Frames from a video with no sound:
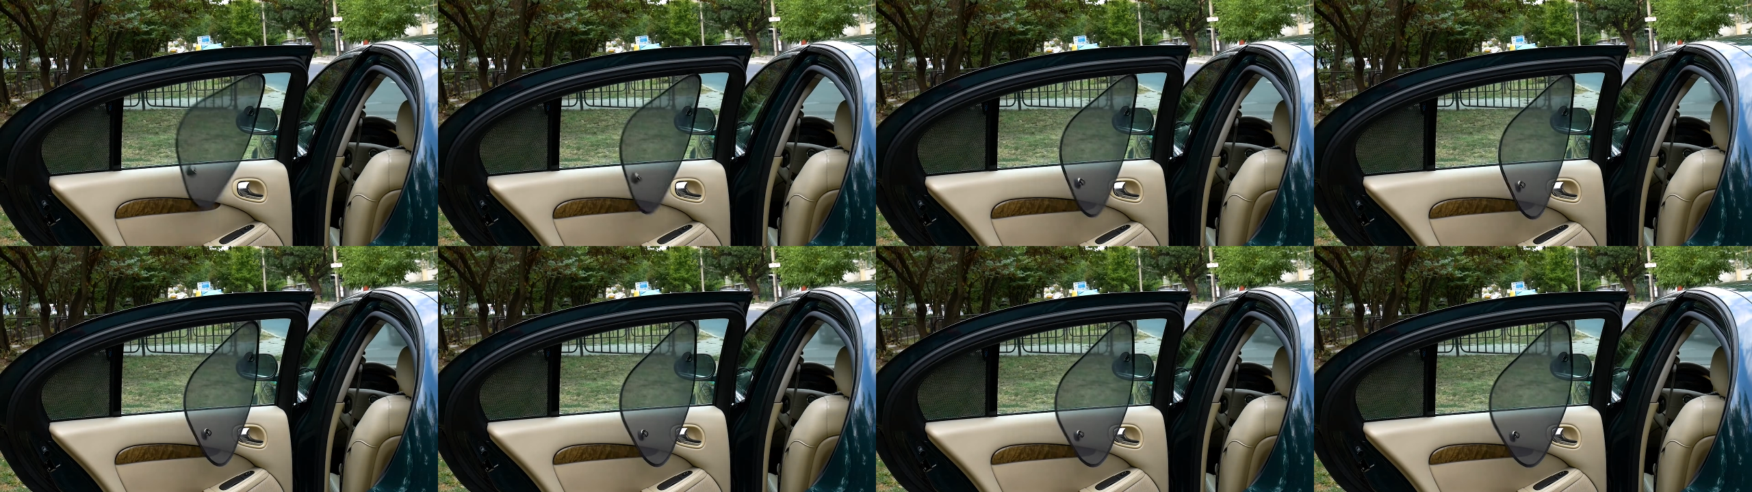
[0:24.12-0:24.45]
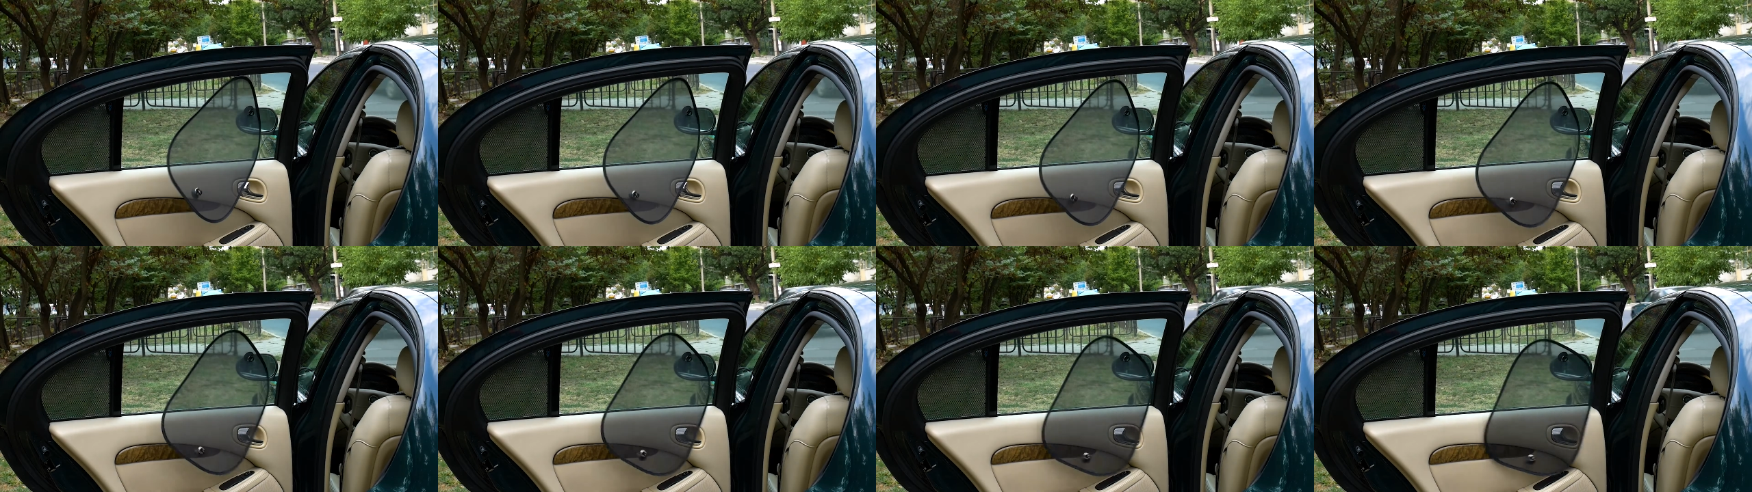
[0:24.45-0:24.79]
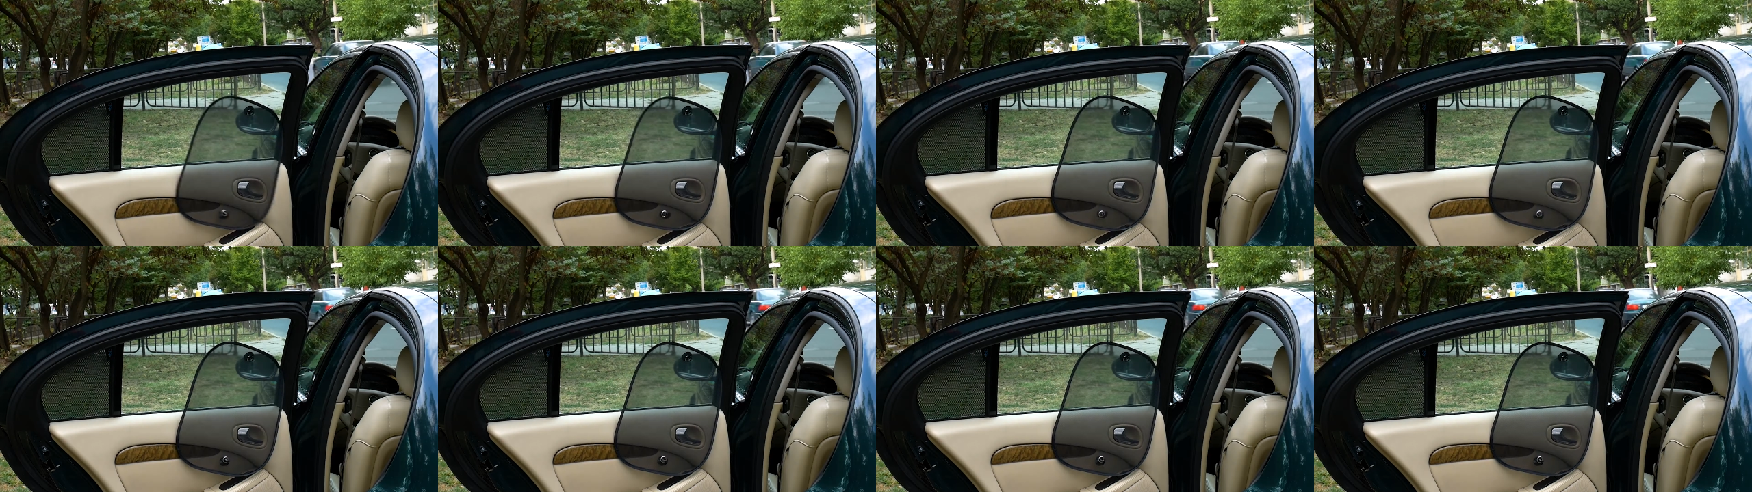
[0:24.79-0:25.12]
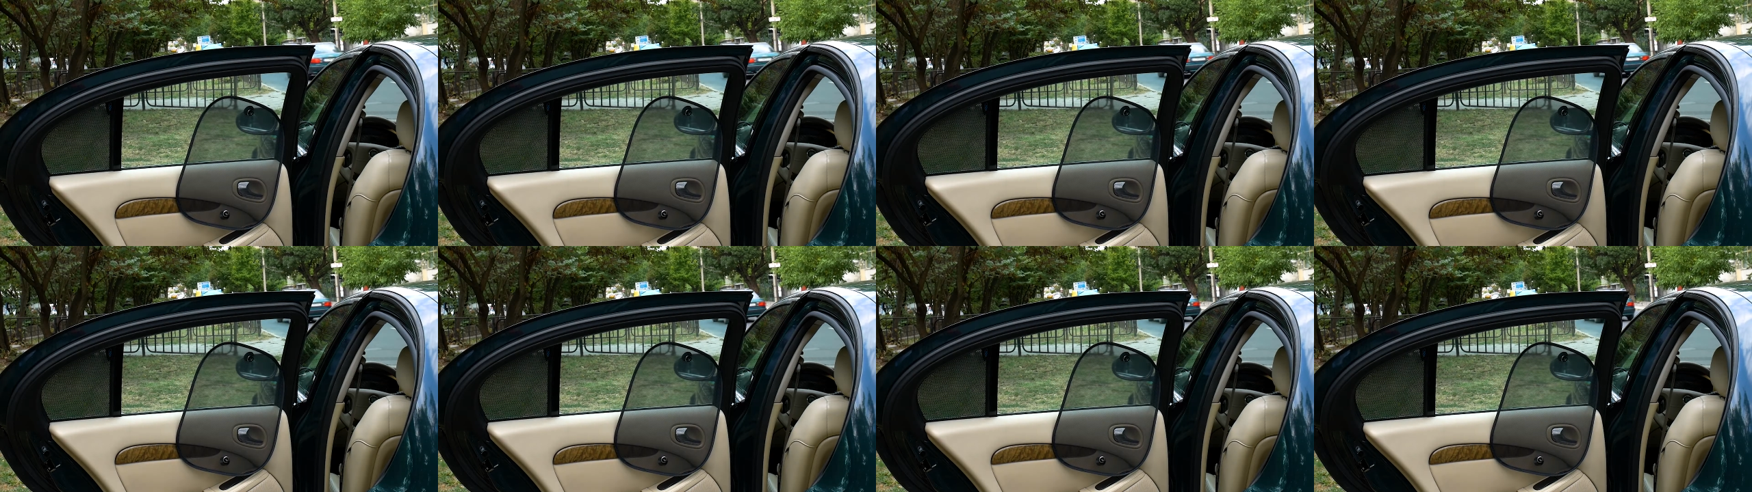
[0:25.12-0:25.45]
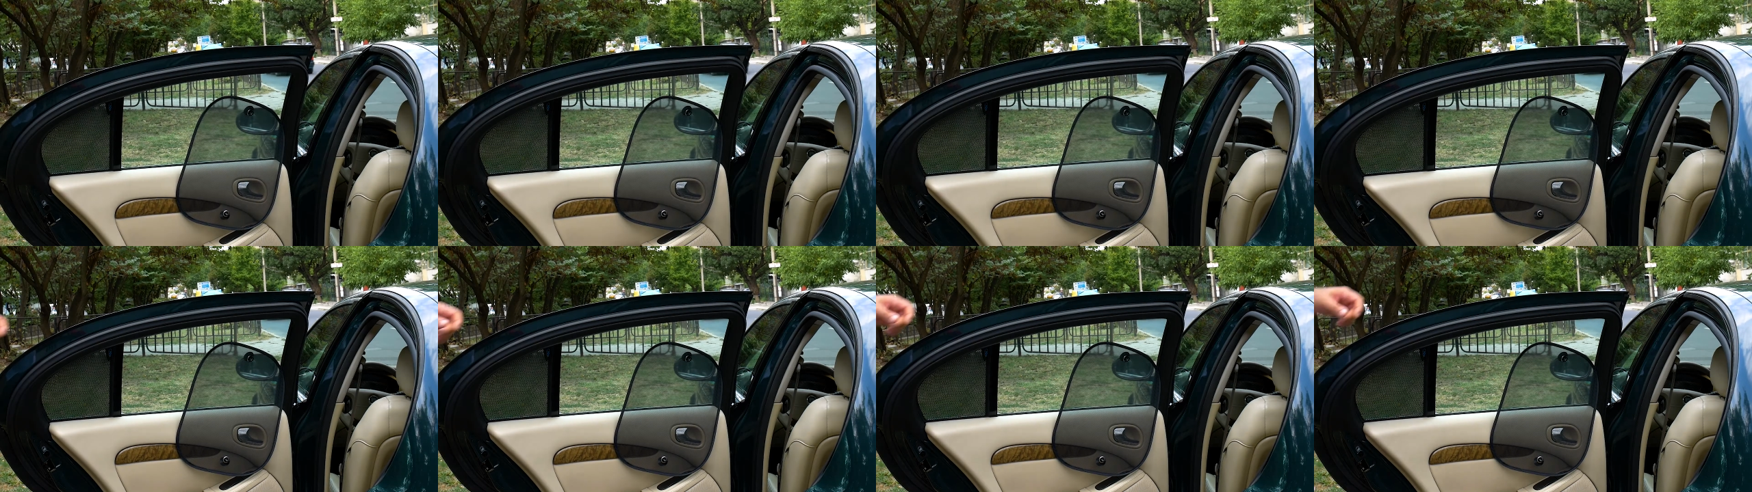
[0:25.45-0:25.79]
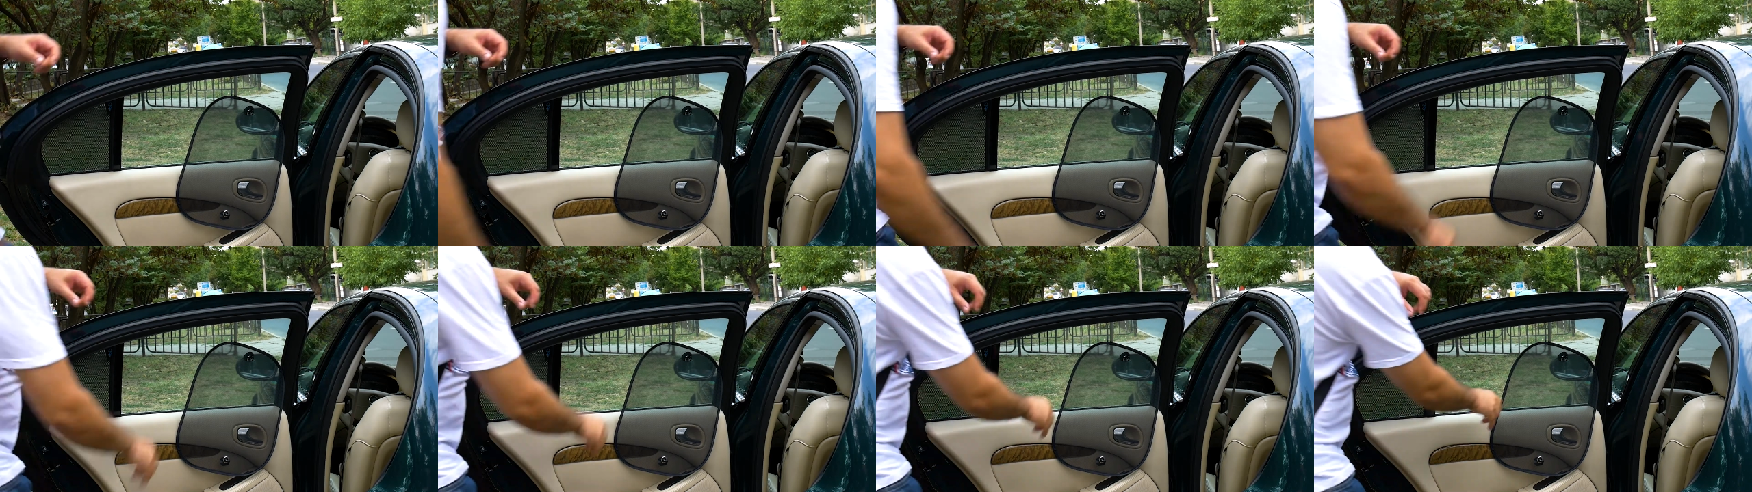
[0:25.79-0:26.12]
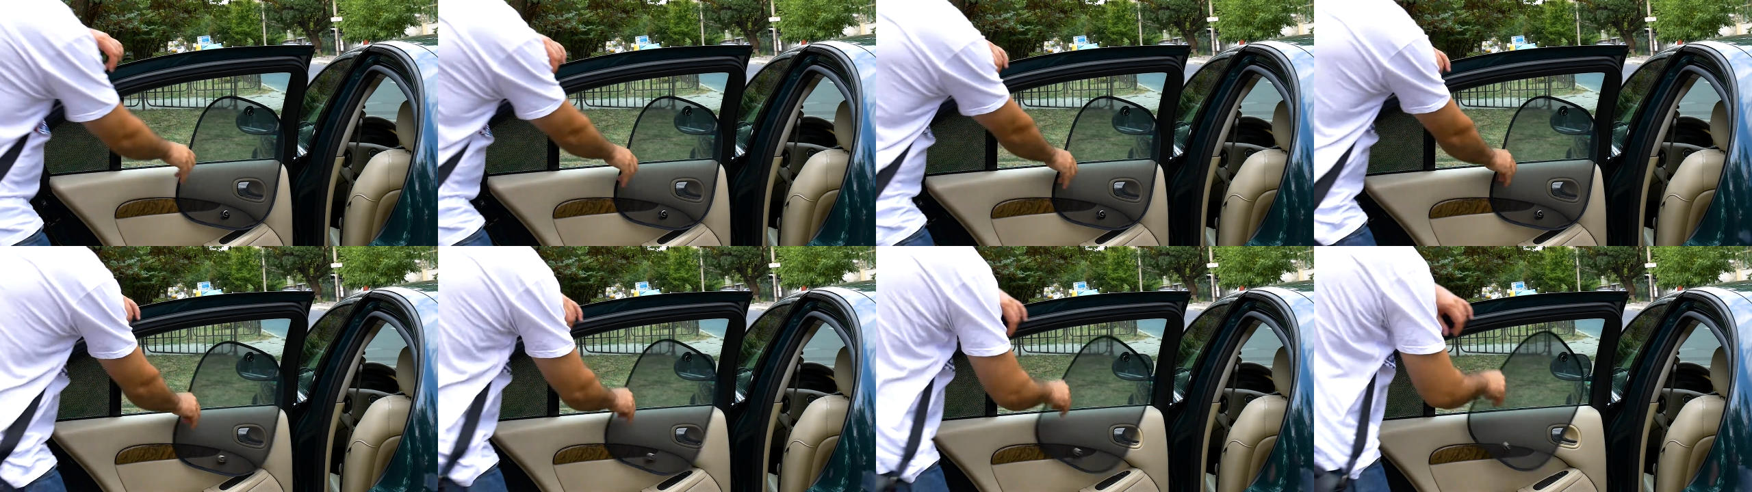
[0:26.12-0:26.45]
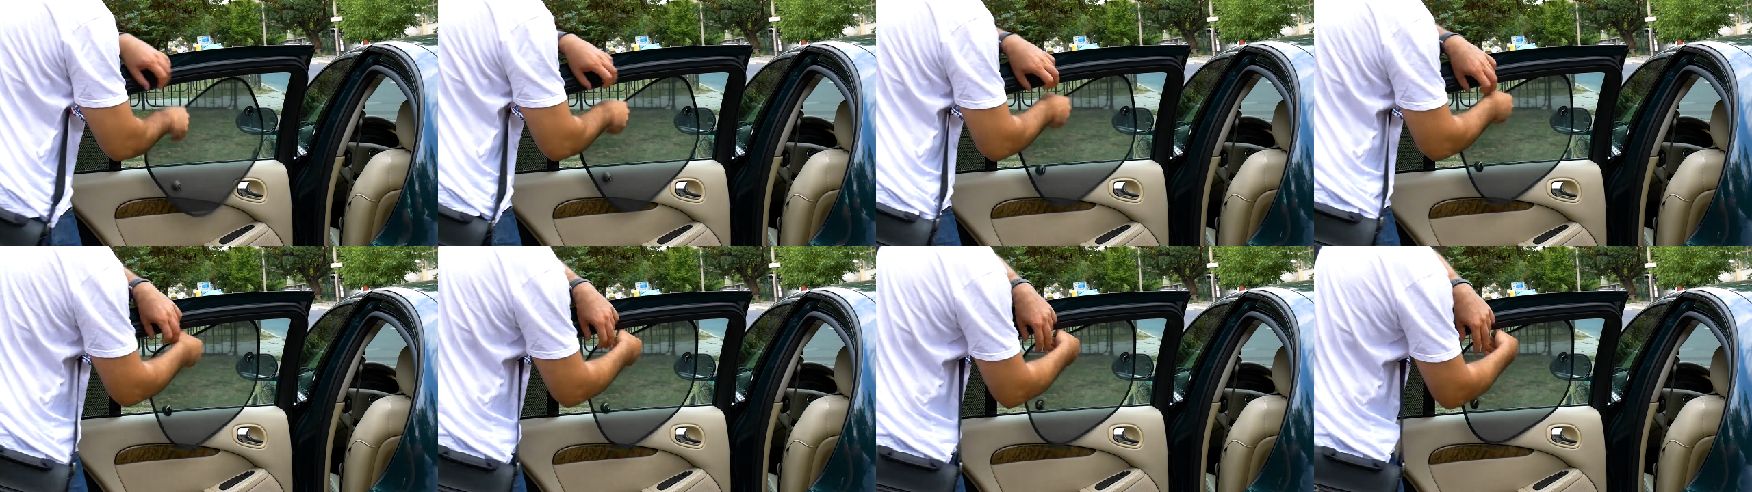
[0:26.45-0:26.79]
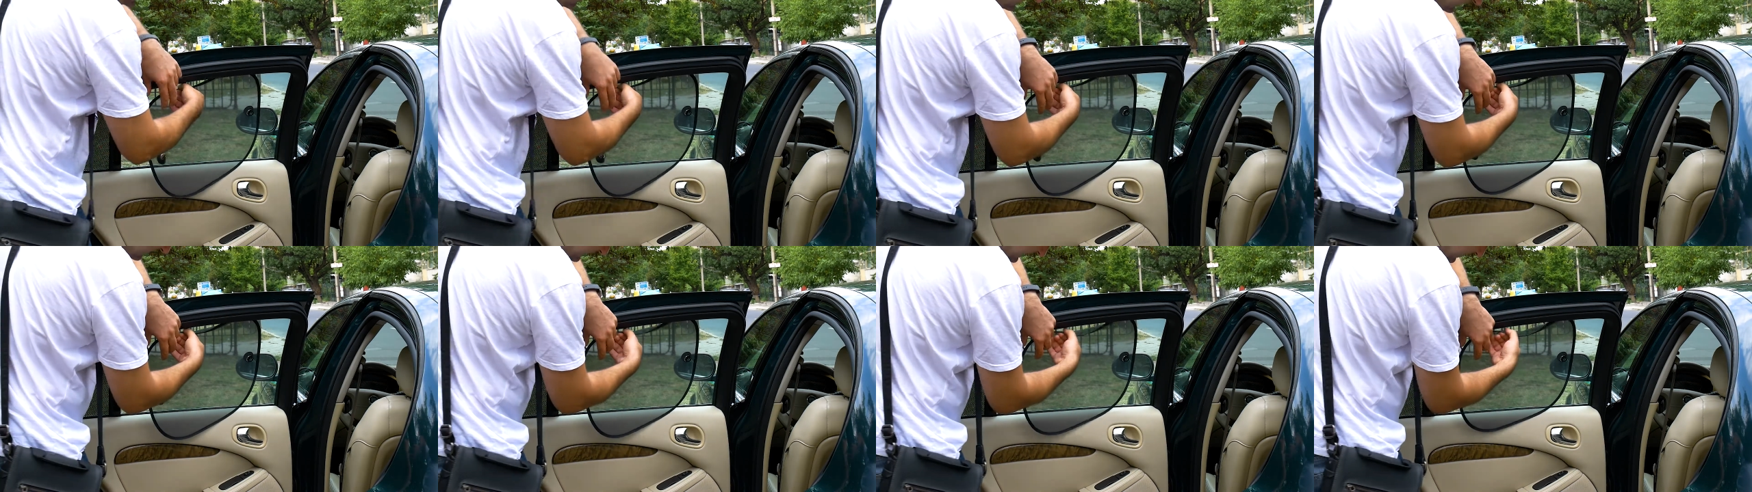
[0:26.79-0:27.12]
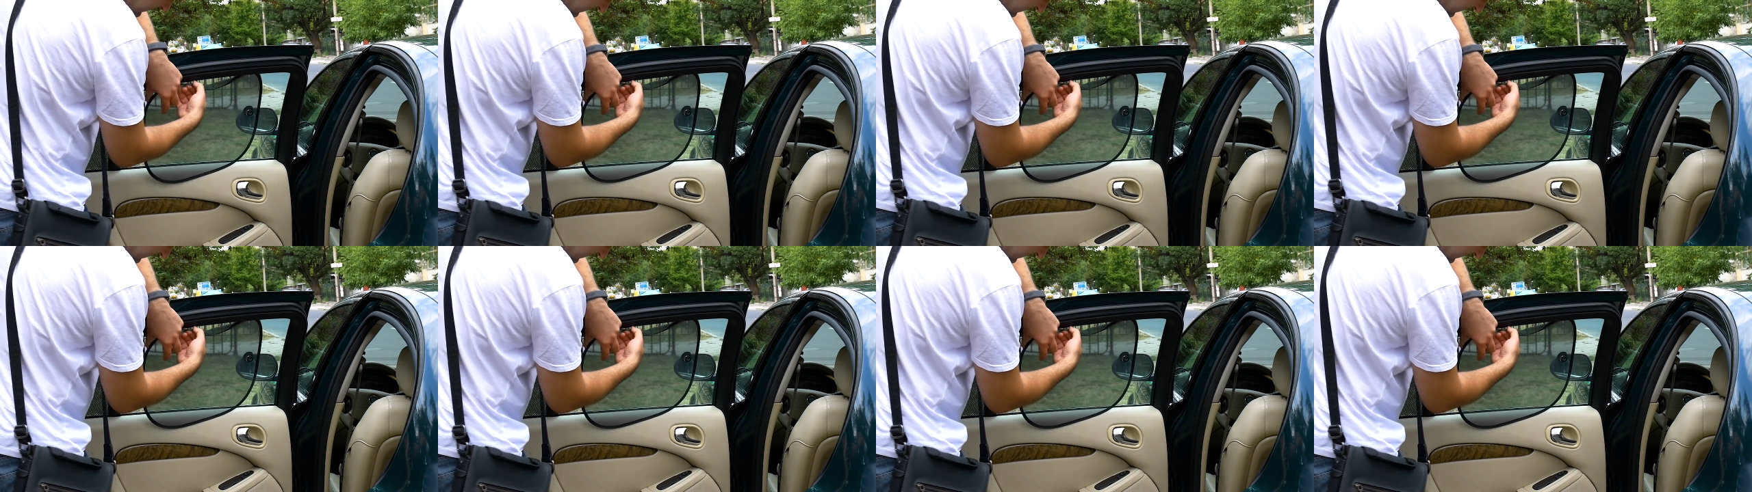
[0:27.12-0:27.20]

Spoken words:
(no speaker visible)